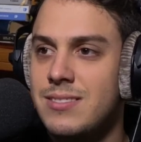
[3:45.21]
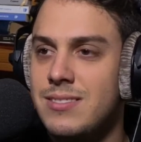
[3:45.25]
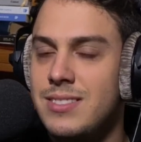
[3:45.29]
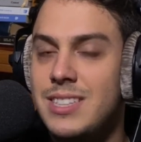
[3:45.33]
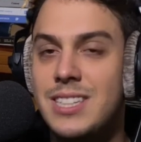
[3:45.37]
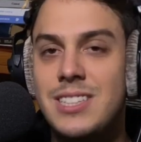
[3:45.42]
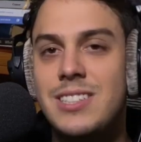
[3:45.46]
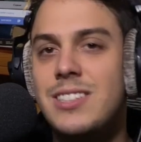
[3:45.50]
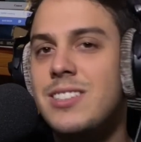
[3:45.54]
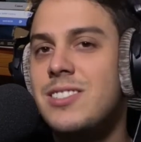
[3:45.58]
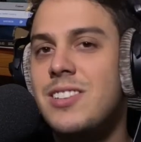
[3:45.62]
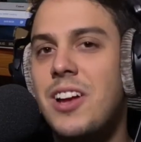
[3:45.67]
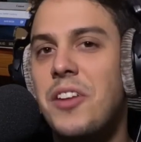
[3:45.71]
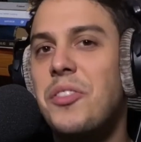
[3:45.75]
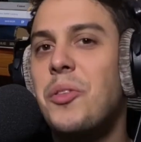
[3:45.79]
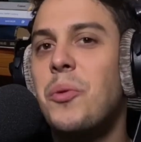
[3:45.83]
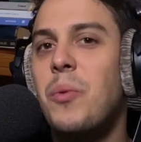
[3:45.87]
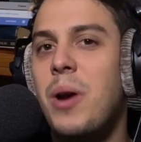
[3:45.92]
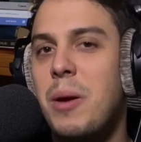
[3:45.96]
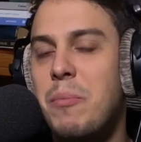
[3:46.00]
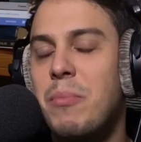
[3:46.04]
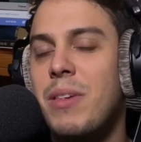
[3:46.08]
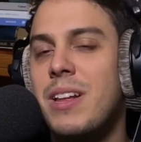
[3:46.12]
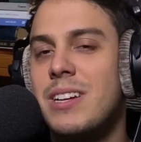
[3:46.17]
this is not
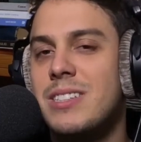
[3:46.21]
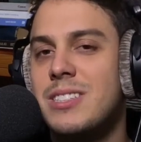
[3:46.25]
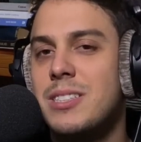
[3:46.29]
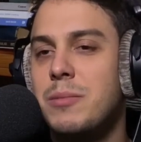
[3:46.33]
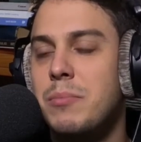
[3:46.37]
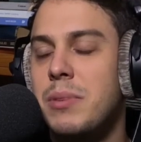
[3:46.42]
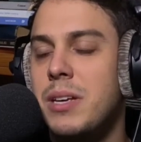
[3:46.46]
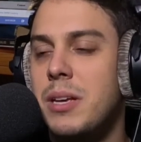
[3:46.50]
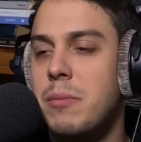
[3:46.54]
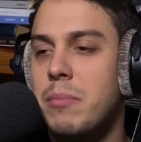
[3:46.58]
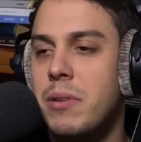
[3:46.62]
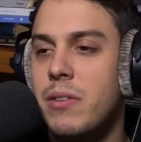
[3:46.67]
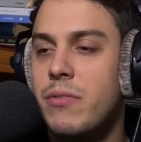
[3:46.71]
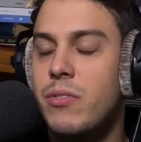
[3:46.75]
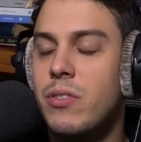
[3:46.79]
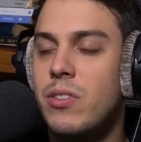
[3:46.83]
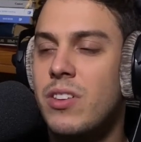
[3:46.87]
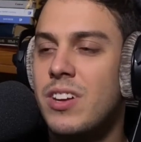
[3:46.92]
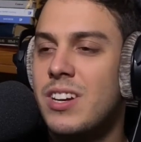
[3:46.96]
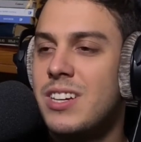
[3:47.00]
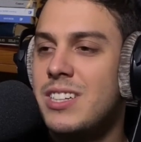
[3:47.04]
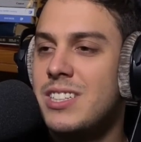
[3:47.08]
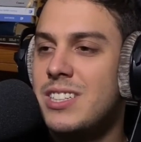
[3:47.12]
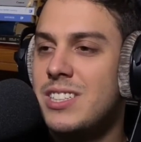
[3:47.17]
the right place to be. But if
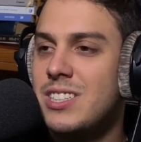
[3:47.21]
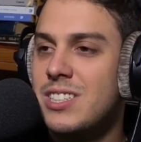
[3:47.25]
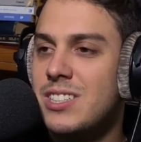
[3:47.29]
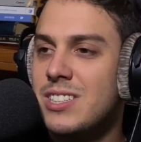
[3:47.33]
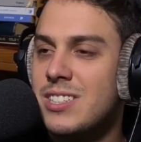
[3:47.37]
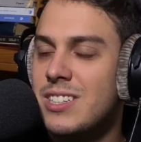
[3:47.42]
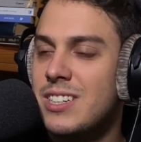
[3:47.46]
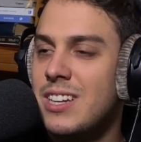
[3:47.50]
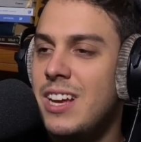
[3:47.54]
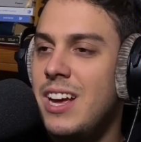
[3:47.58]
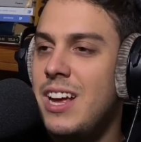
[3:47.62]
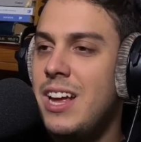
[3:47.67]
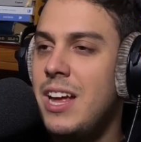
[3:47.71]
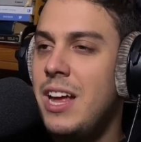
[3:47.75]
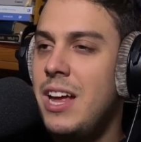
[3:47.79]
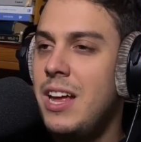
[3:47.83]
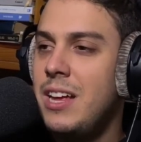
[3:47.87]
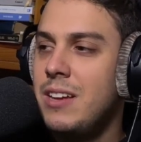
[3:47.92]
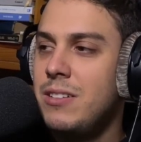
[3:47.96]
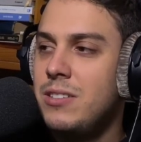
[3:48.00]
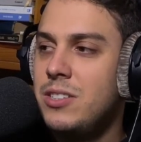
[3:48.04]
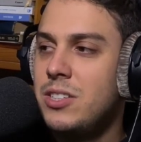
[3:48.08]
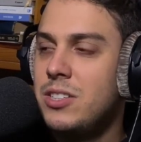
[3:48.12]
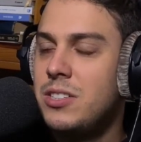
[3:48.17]
you're looking to just,
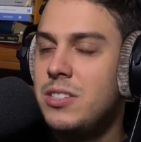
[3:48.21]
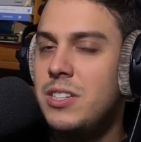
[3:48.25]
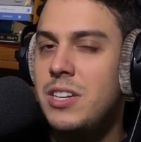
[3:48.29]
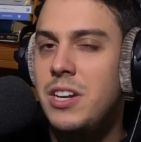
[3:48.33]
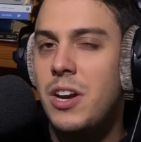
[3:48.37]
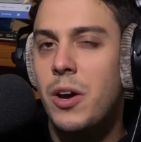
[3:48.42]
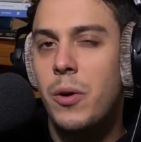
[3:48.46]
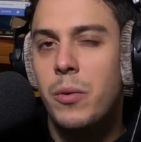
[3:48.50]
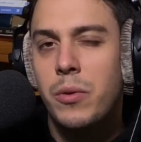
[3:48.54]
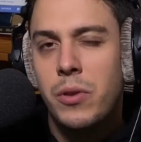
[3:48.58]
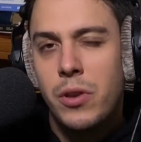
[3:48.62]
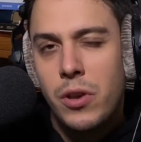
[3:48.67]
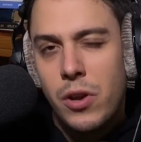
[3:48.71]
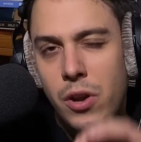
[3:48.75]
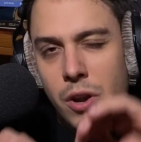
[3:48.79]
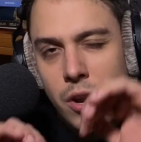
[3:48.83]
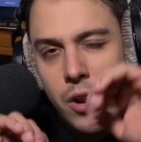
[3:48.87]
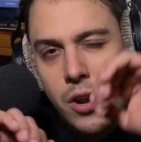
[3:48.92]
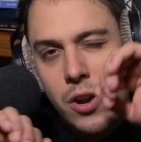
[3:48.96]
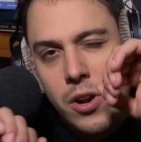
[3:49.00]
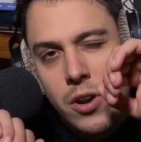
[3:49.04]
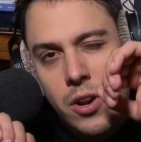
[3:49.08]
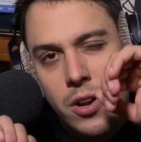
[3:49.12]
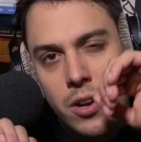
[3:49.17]
just you know,
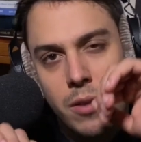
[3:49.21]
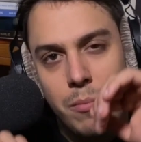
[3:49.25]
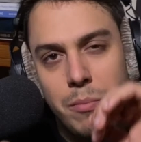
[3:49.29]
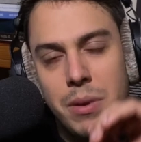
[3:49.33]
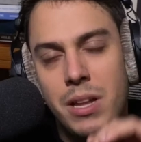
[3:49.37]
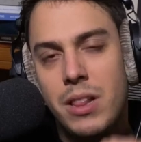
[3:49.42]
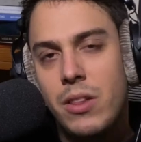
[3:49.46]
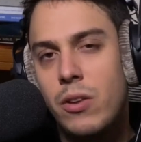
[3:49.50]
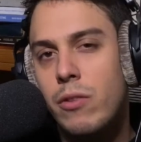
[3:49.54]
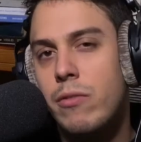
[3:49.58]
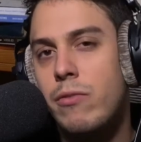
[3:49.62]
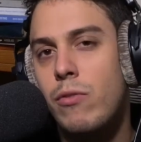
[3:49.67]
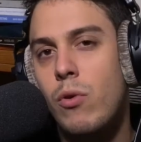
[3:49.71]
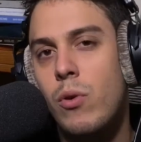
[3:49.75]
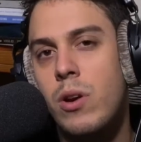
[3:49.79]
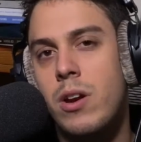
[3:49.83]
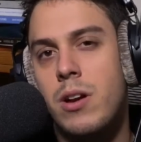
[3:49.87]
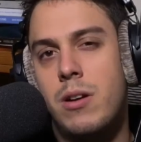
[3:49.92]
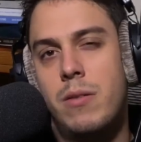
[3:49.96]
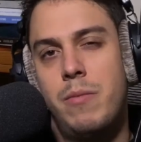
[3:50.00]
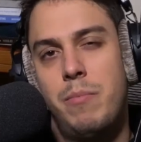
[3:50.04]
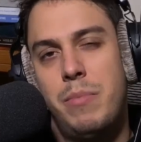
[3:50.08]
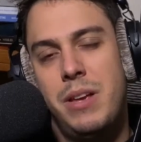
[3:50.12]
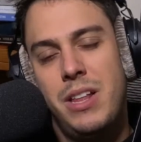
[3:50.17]
be a little
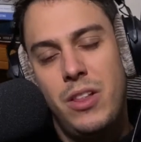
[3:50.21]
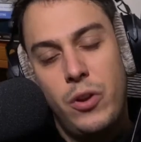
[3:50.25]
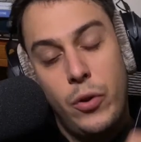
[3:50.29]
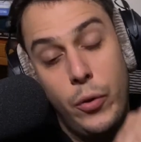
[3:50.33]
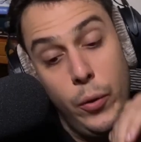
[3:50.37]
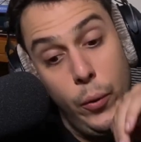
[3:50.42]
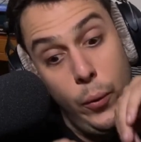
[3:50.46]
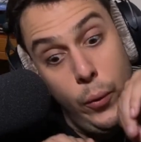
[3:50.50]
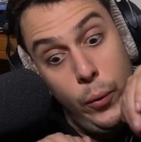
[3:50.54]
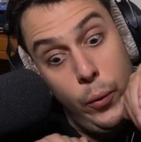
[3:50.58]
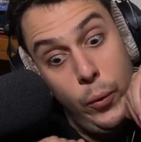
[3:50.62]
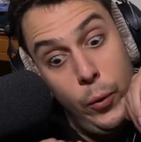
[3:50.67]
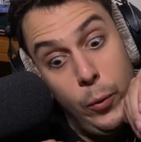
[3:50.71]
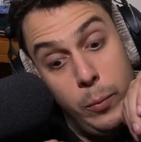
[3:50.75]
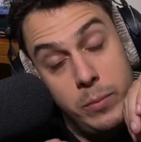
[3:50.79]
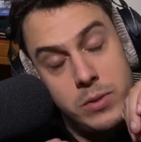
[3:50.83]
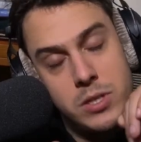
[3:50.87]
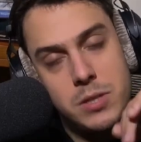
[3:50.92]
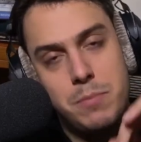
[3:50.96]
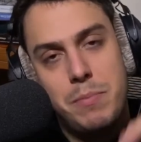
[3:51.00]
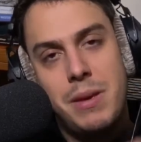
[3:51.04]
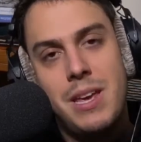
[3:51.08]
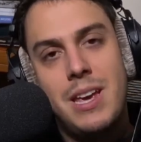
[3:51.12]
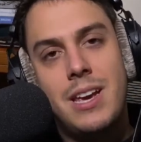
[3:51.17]
voyeur, be a little,
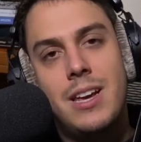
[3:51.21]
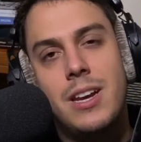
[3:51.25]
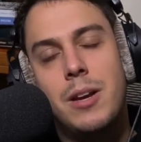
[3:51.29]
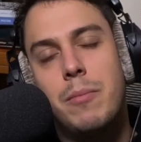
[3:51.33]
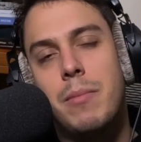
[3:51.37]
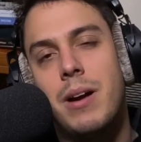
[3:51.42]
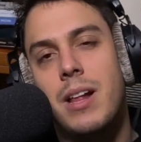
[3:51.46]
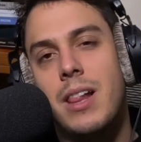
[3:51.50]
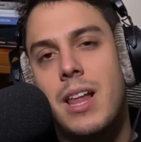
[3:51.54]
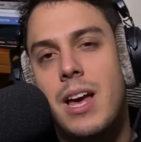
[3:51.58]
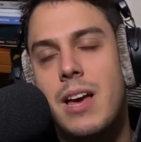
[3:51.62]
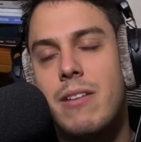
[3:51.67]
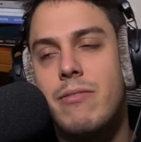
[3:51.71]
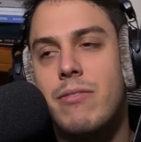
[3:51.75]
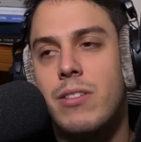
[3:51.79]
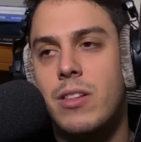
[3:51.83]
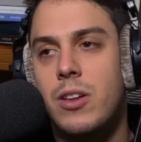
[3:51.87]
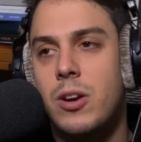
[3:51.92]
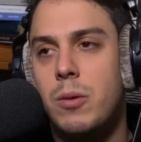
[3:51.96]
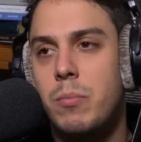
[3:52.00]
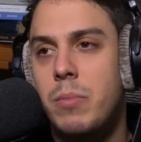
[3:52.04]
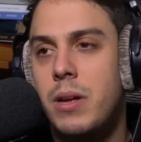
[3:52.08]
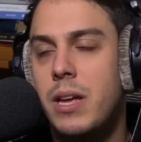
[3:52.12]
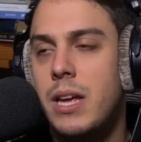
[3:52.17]
whoop, just peek into my life
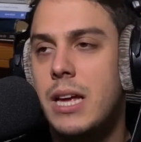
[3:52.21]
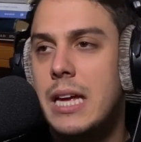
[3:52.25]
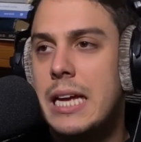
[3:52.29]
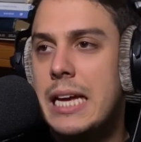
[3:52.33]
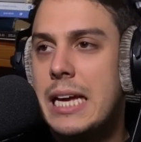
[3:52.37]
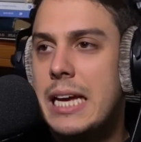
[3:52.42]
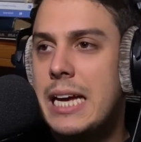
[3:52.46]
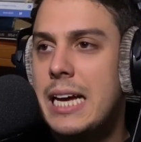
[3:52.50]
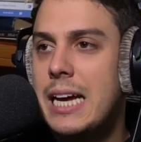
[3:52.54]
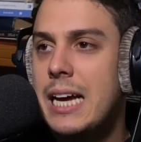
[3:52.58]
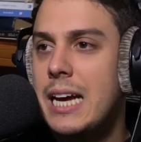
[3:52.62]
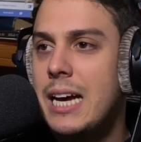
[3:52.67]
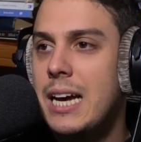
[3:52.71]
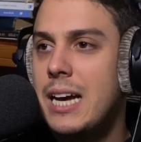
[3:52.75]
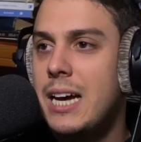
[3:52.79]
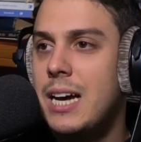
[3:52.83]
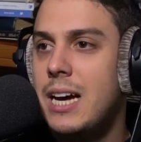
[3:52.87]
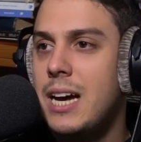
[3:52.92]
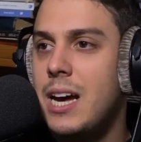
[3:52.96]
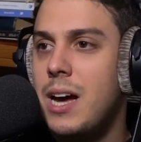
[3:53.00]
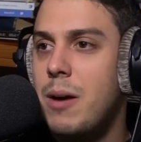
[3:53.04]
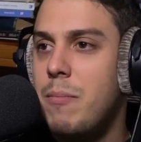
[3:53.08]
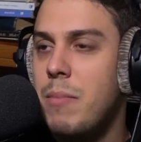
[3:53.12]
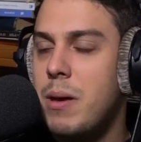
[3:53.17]
a little bit,
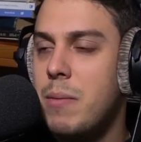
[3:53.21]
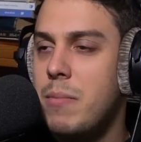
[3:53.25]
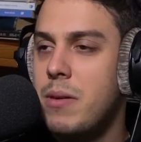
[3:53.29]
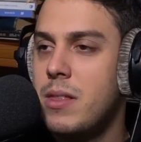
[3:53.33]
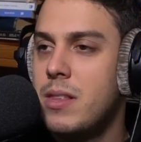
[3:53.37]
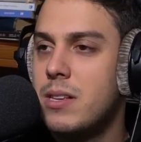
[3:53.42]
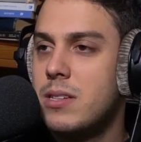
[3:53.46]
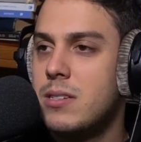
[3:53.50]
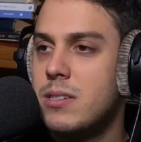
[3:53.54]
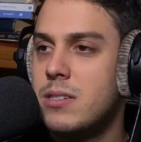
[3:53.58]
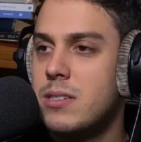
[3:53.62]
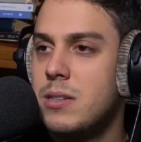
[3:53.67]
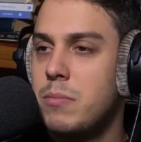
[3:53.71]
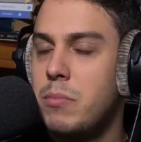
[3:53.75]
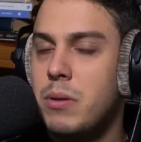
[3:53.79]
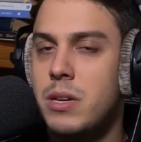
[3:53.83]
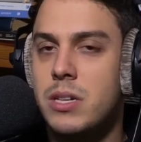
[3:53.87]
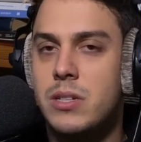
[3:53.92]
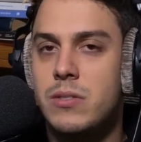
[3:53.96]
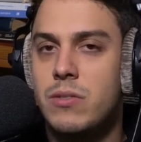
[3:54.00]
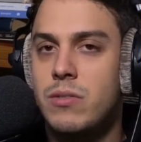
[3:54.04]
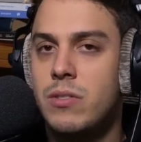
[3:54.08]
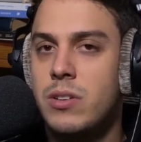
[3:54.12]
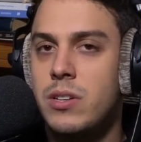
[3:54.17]
uh, maybe this is the
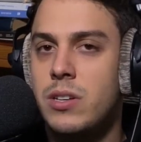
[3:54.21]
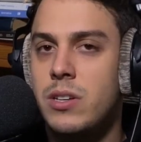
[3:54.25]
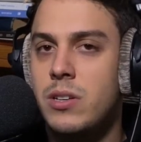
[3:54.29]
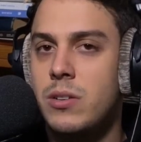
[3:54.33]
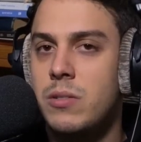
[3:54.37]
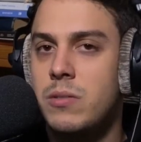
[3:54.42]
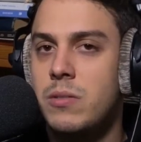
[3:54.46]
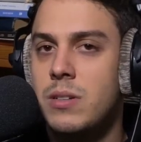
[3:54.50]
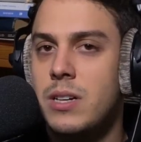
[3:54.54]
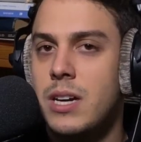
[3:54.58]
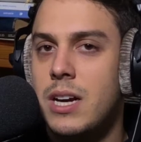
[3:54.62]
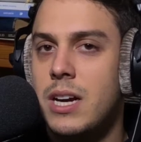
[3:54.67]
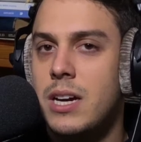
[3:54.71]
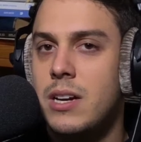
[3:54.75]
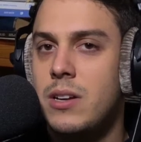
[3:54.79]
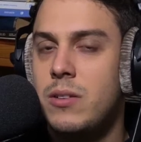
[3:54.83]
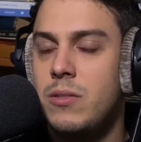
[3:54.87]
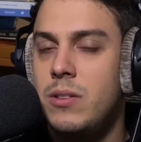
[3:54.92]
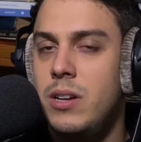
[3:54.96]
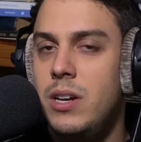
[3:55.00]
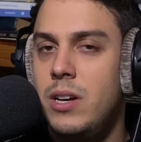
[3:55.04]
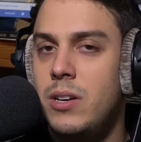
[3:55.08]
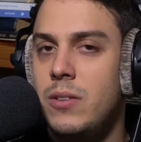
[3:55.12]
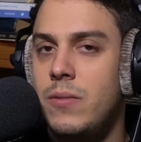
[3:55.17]
place for you. I
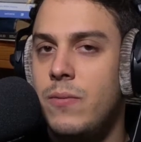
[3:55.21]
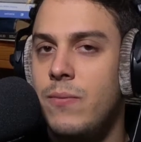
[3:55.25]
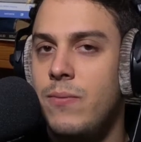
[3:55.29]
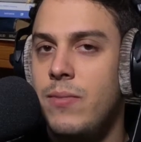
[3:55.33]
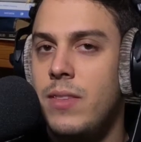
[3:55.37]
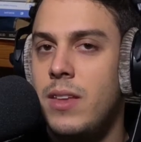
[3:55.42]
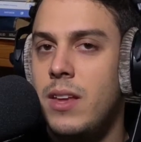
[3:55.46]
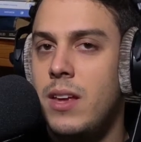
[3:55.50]
don't know.